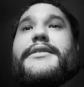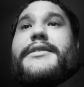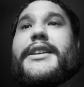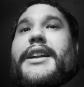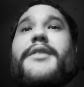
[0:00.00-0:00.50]

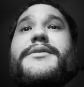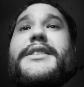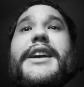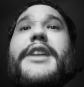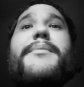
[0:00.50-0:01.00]
And I don't
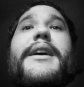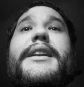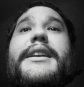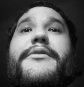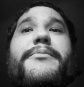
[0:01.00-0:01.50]
see
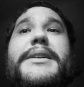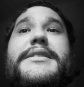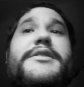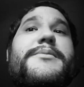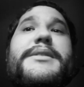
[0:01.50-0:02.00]
anybody
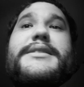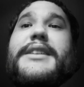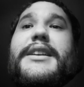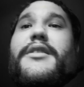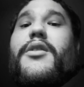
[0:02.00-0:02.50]
messaging me
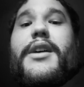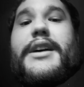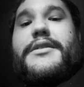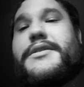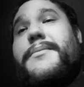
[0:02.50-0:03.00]
saying, oh,
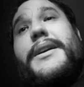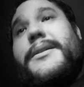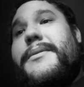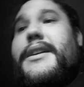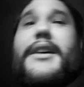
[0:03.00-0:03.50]
how's the
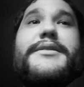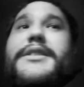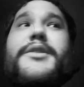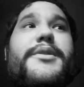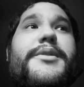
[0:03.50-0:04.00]
baby, how's he
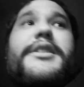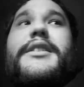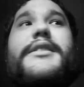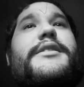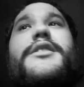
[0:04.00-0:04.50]

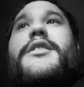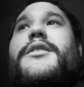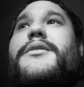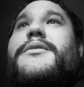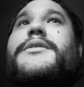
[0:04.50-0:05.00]
doing, you
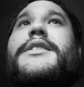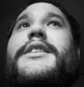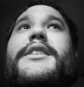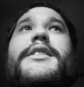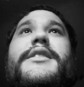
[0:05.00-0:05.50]
know,
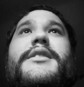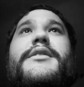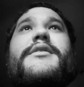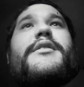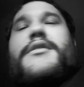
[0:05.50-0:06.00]

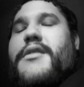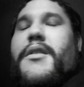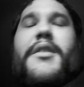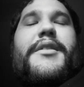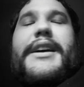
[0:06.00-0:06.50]

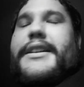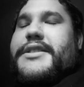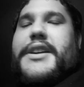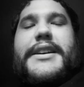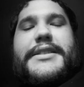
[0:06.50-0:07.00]
all that
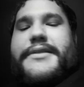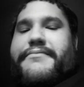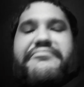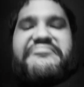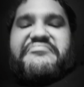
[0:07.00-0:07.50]
jazz.
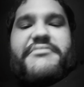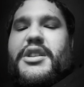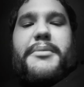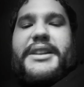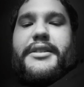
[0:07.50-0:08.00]

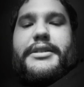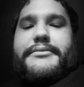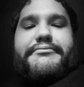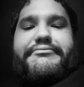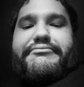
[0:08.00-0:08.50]
Nobody don't.
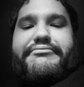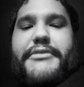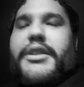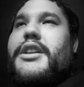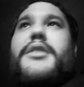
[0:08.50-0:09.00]

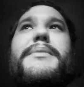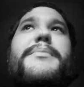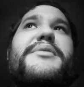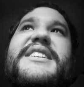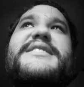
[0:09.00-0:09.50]
Only the
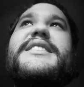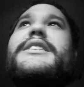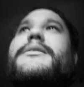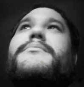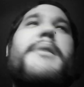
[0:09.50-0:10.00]
people that see
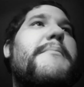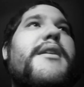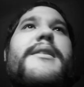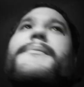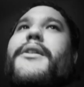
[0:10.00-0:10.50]
him, my
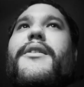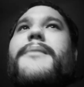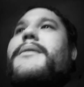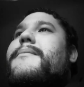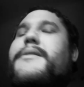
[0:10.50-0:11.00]
mom, my
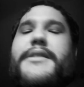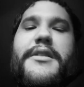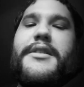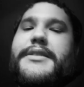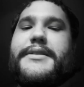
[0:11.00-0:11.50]
grandma, my
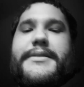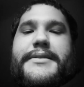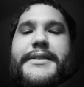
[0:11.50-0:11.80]
aunts,